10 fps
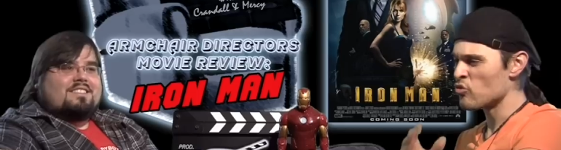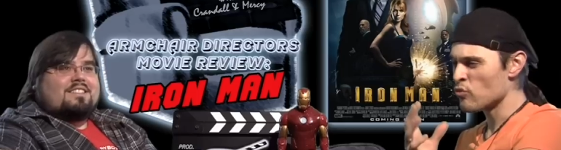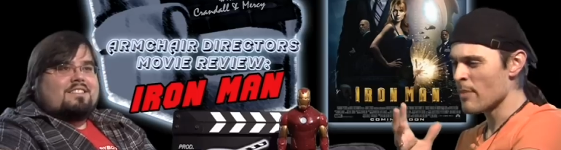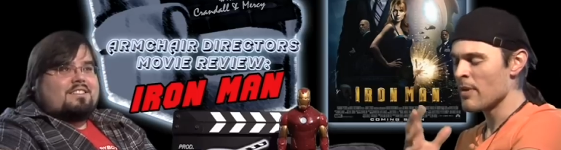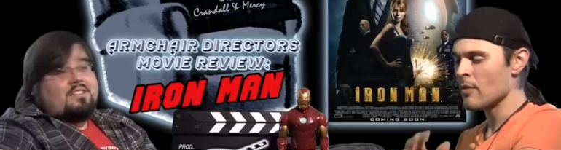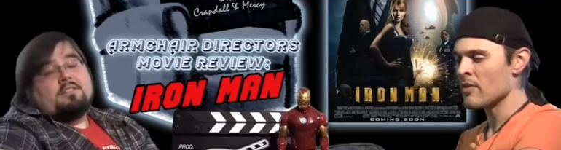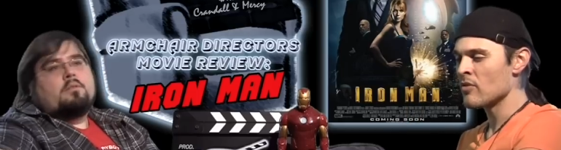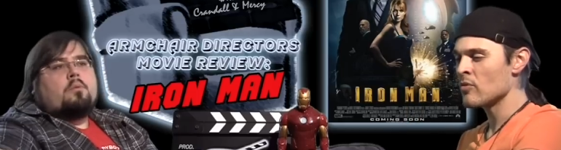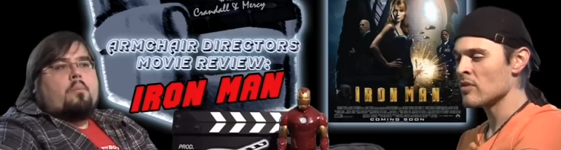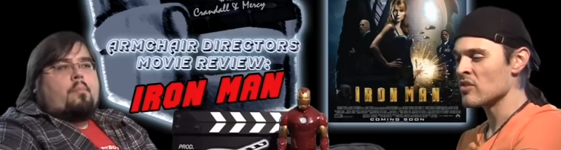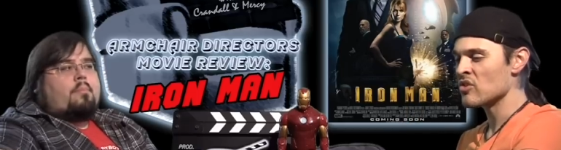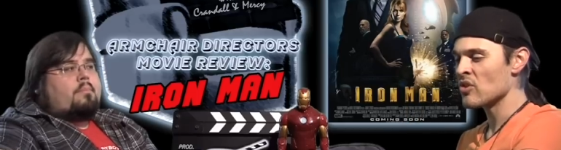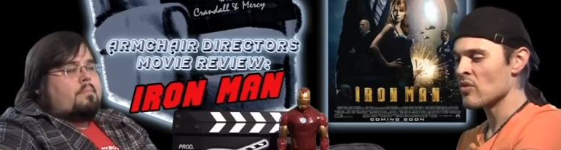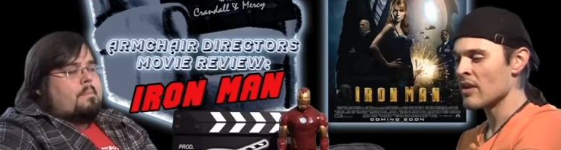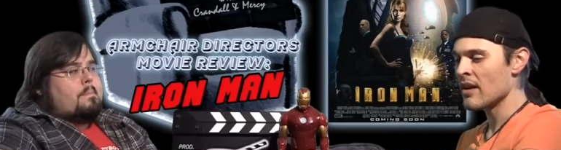Speaker 1: dripping with coolness.
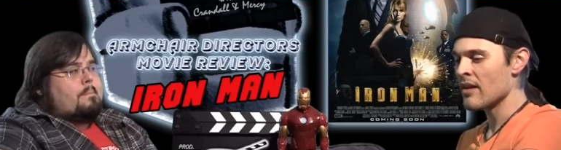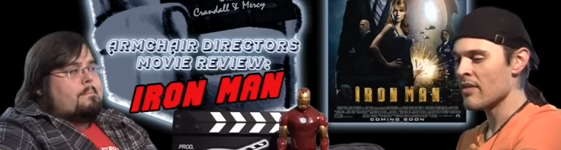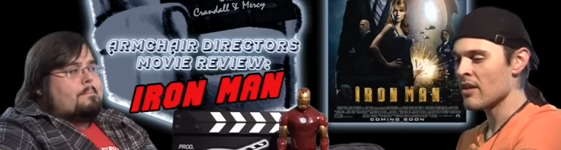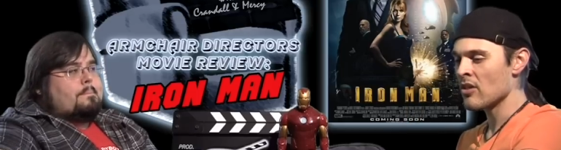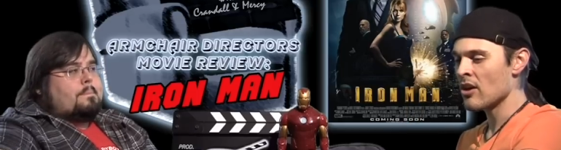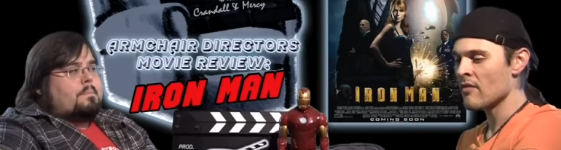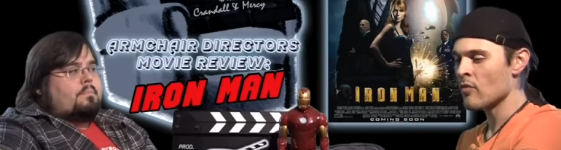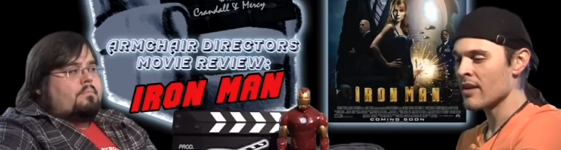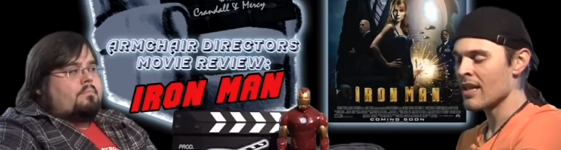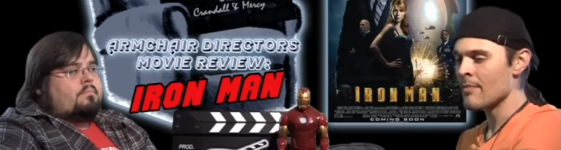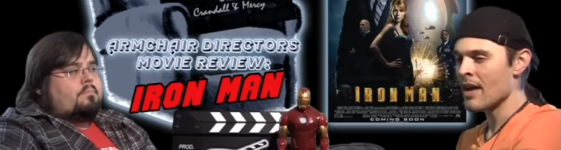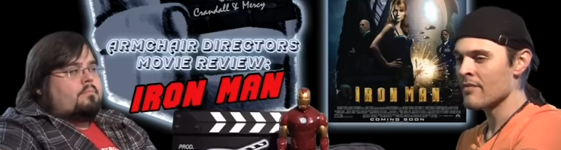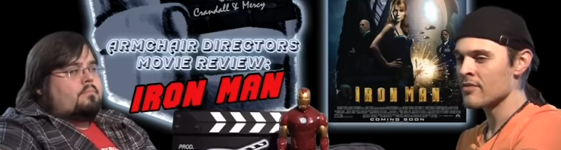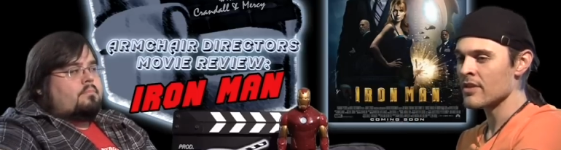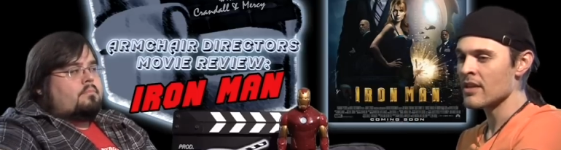So I, I think a lot of what came
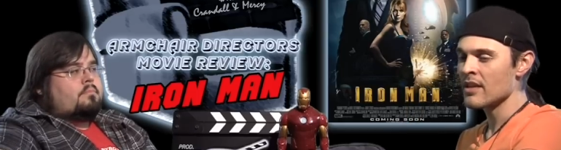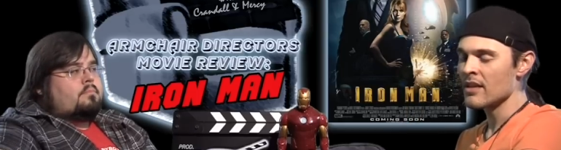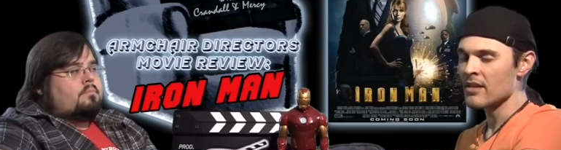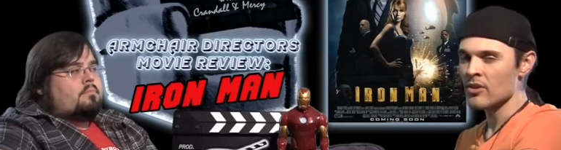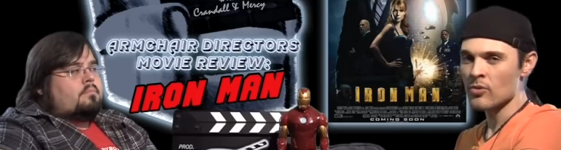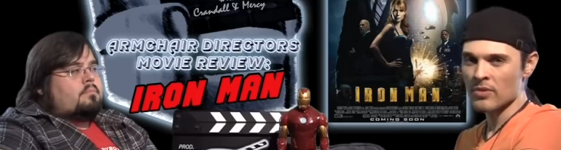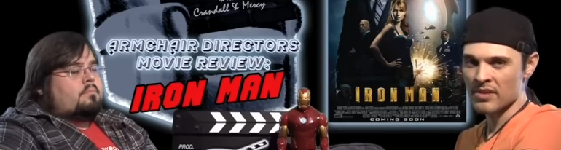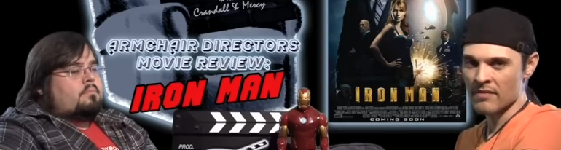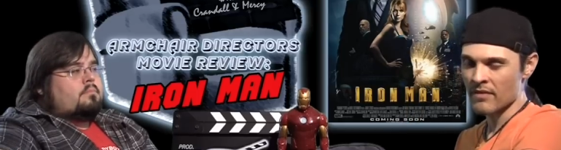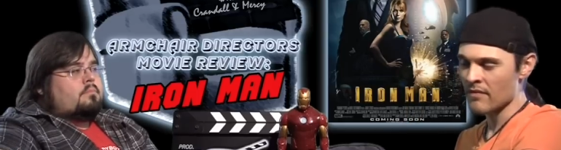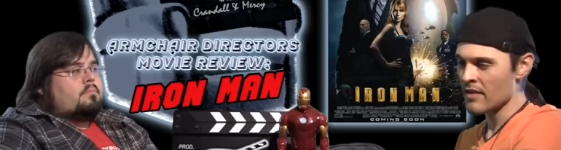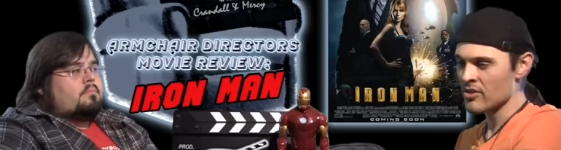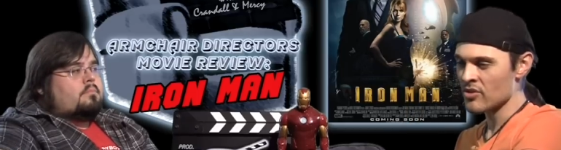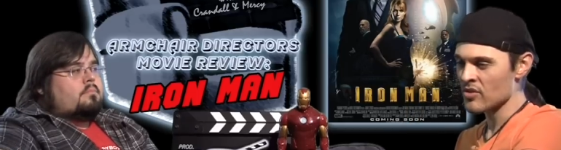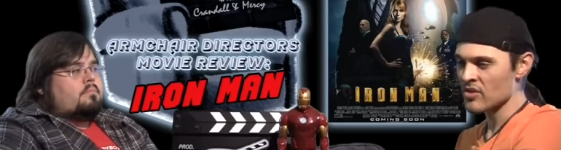after it and the coolness of the
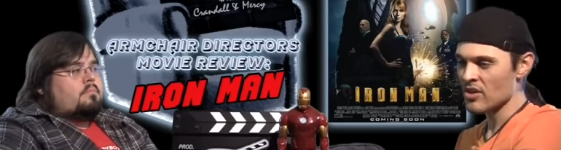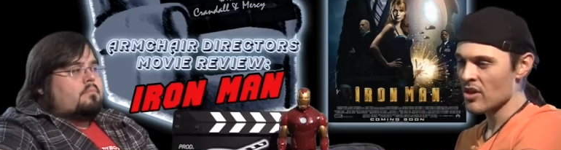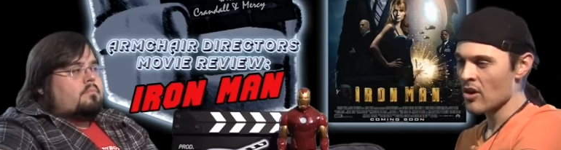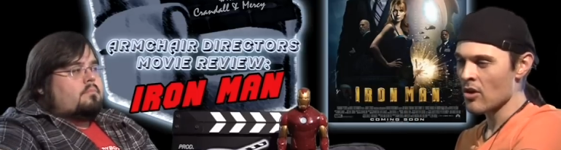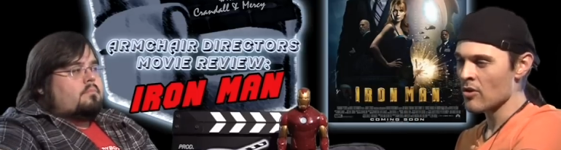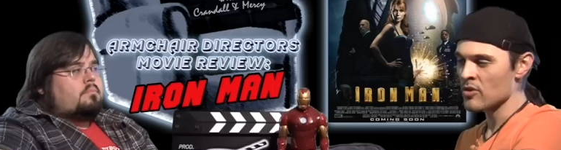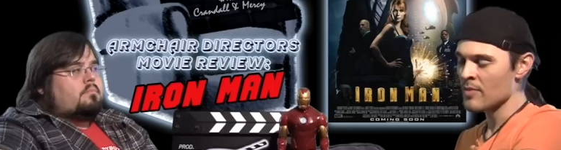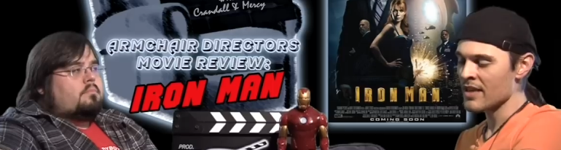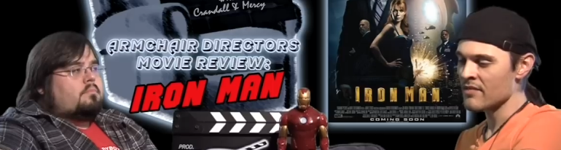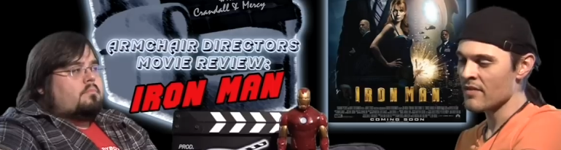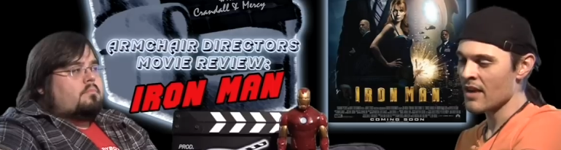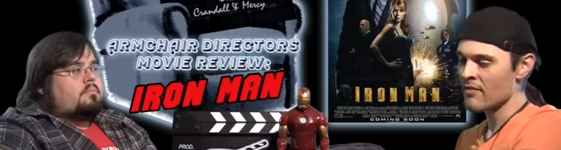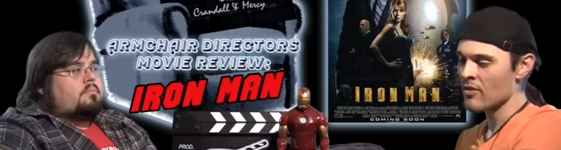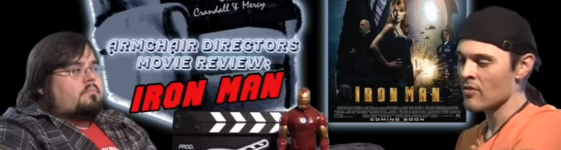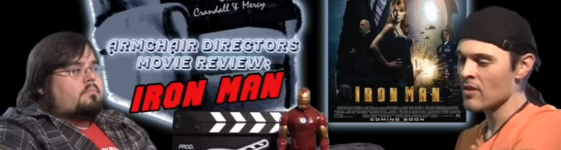Avengers all goes back to
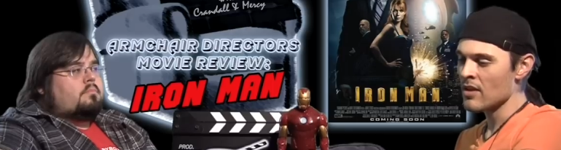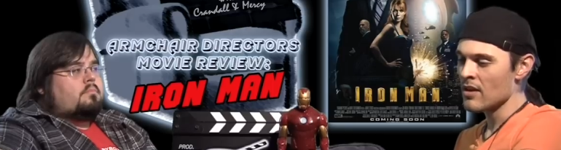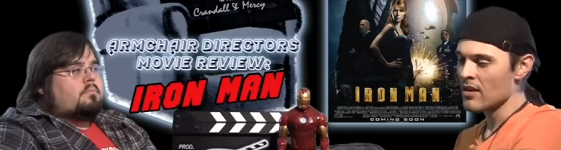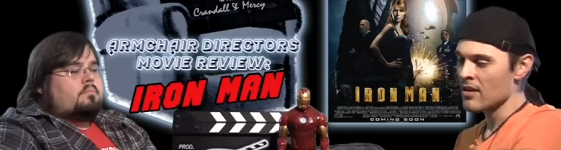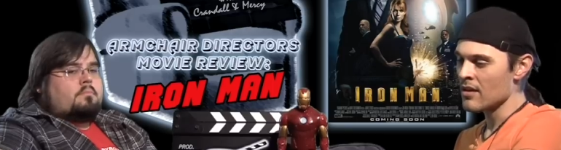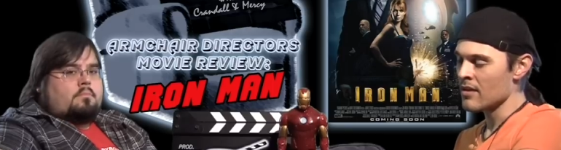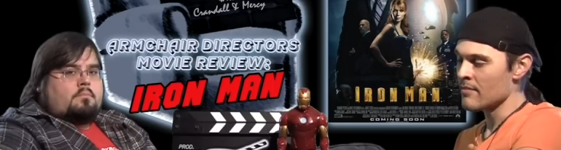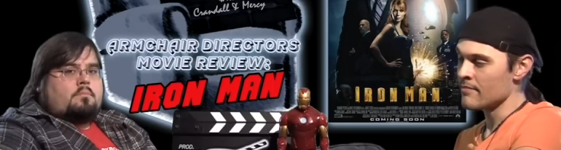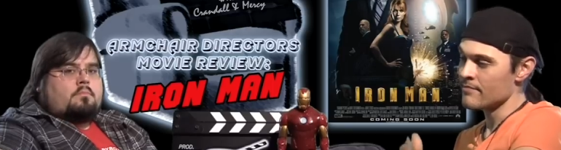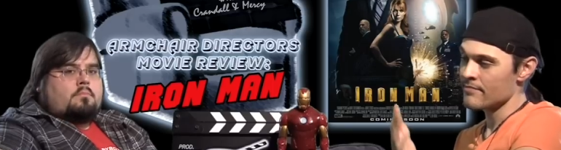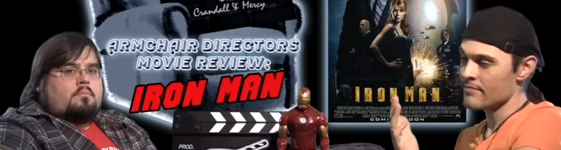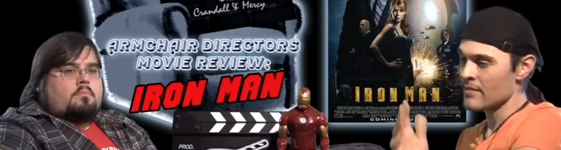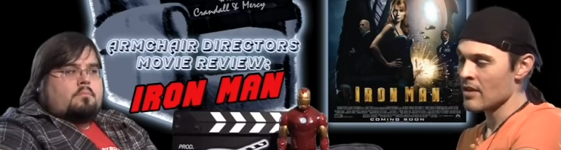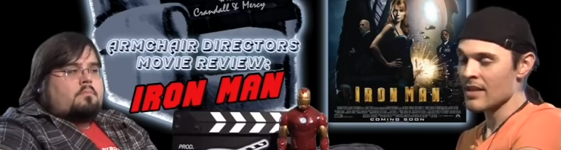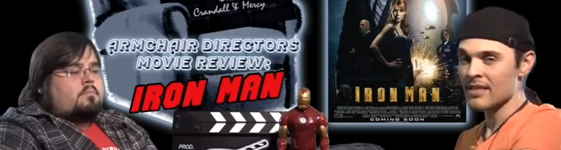Favreau. Um...
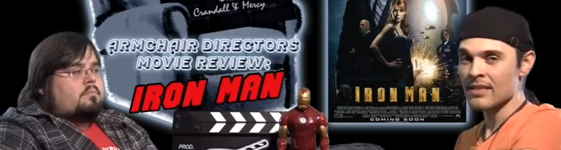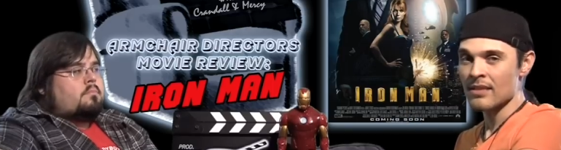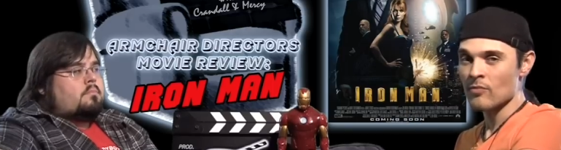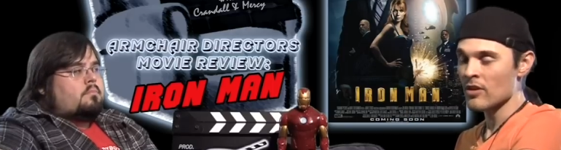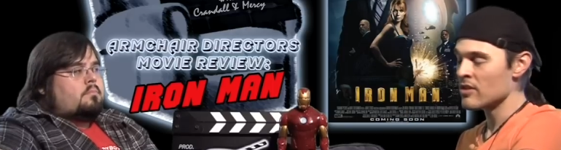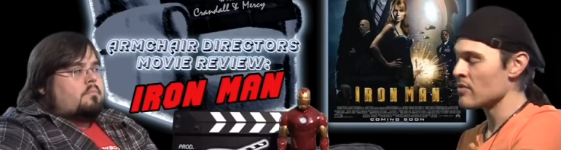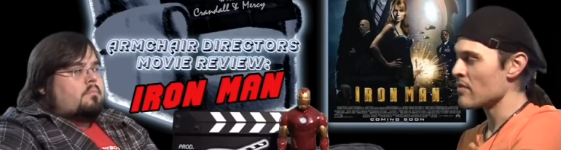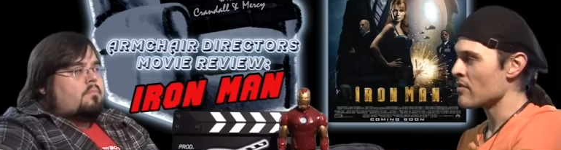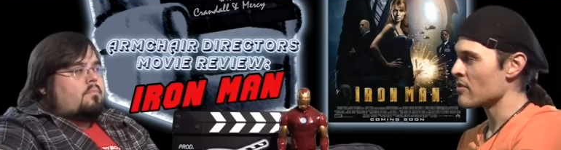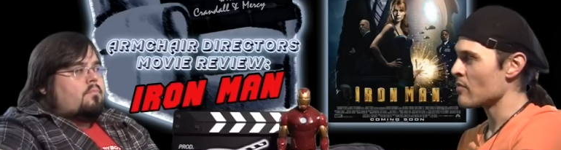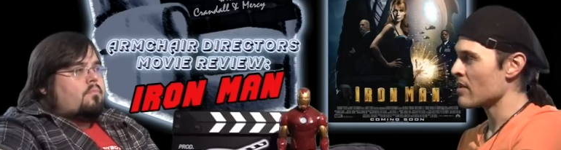Yeah, I guess he didn't want to do the third